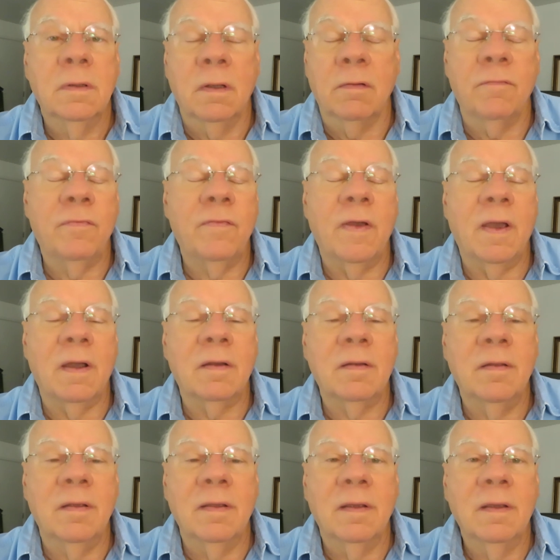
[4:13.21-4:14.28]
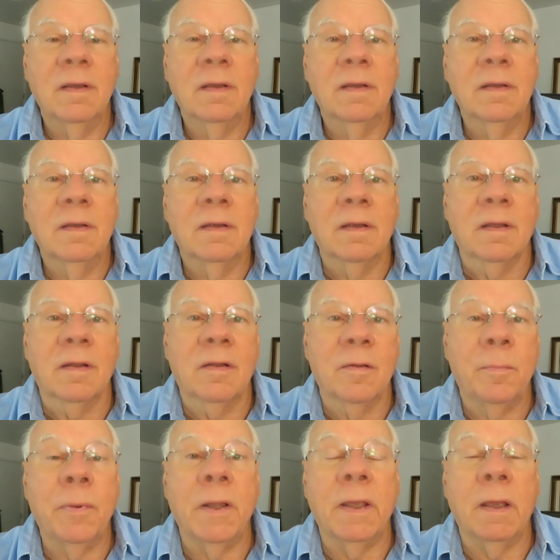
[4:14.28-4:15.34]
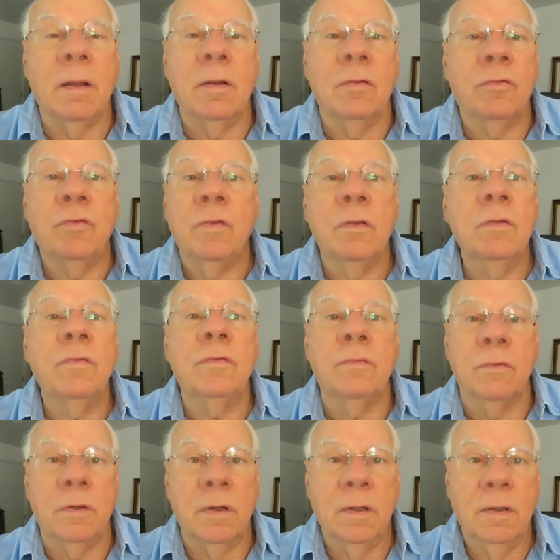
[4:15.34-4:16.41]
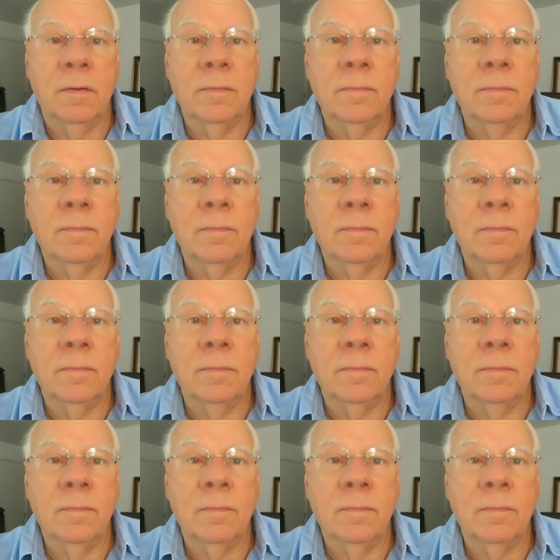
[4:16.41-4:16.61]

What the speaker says: in fact, in the planet's history,